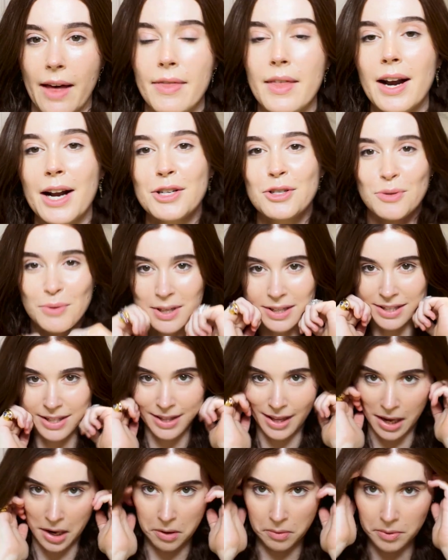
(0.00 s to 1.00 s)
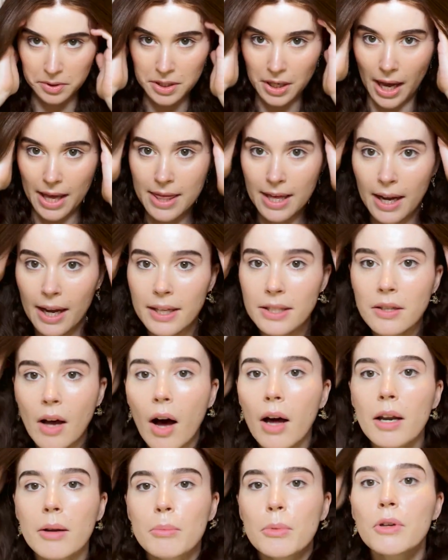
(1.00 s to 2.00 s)
And then I do this thing, which I think I saw
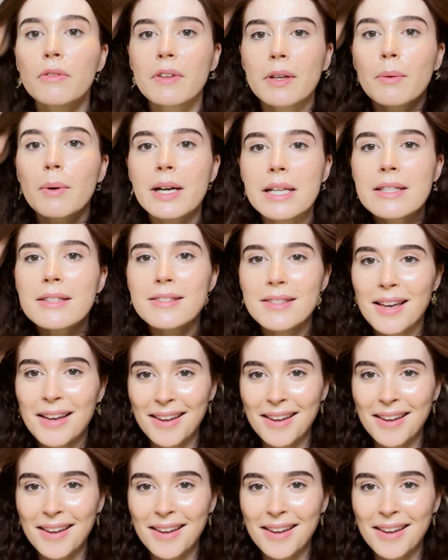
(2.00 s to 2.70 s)
in a movie once.